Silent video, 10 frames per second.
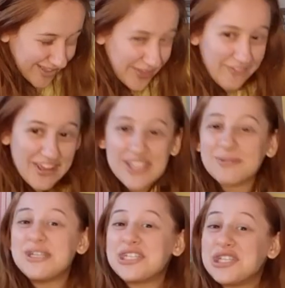The things
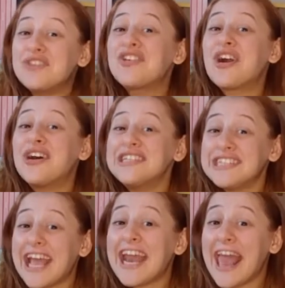we do for
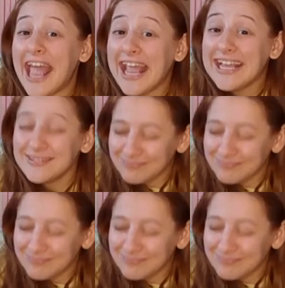content, hey?